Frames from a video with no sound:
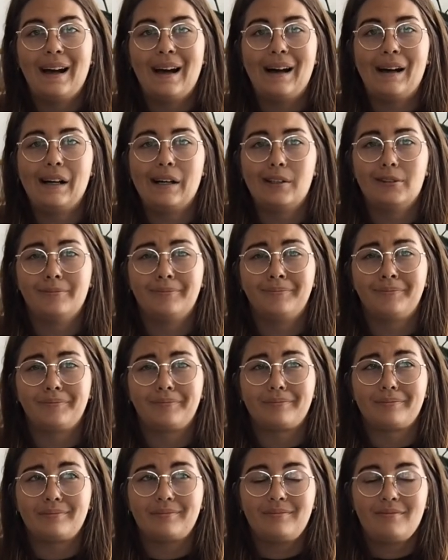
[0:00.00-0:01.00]

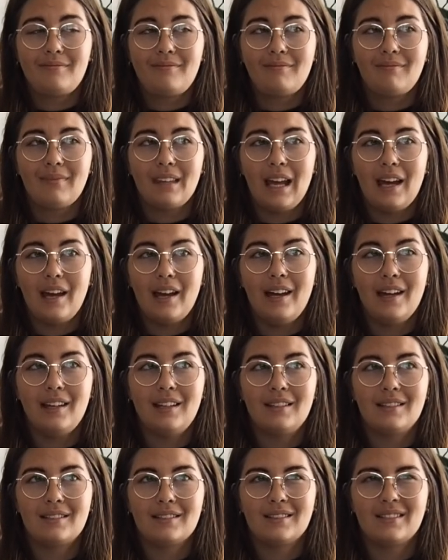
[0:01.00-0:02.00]

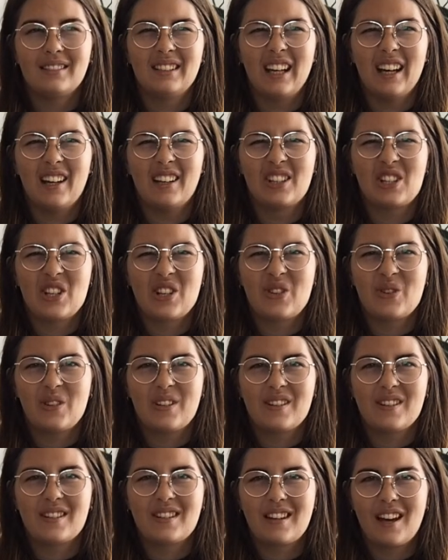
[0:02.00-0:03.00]
And yeah, it just
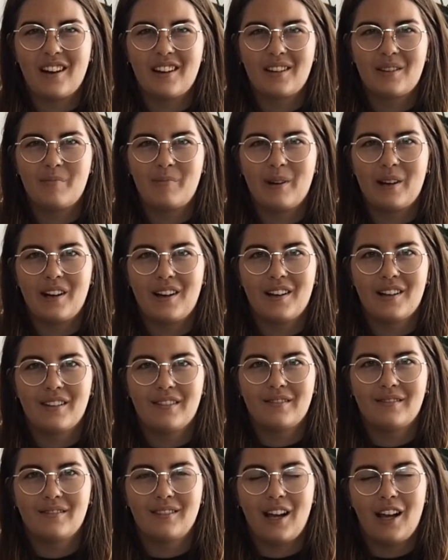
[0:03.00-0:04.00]
sort of stunk, but
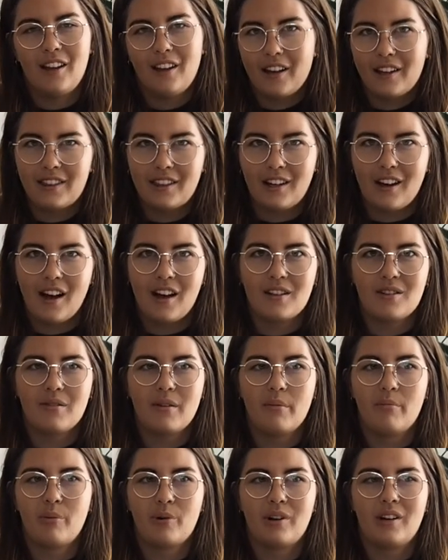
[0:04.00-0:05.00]
I liked the car,
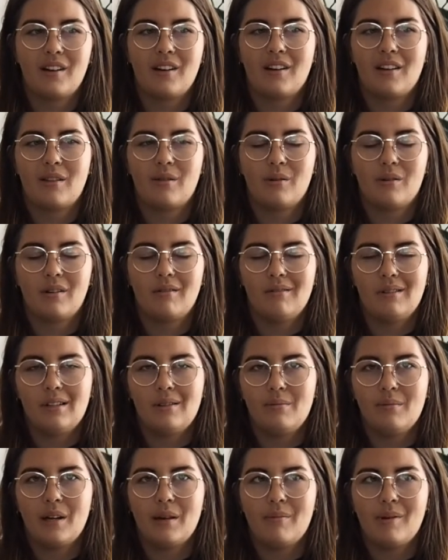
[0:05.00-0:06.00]
so I bought it and I thought,
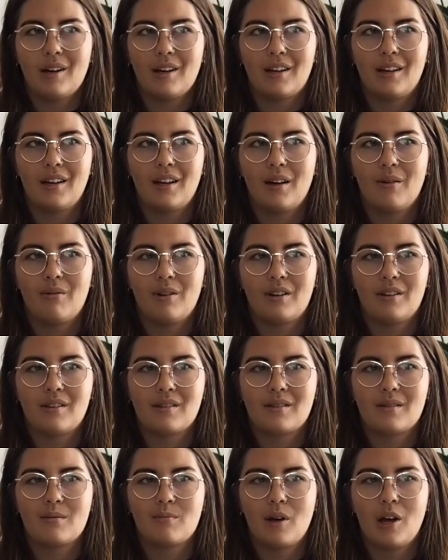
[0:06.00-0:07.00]
well, maybe I can get rid of
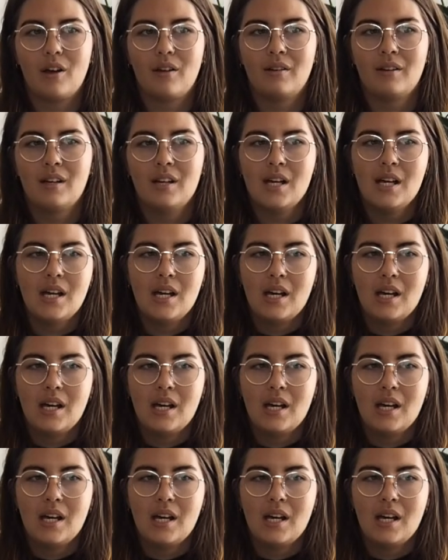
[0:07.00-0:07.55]
the smell.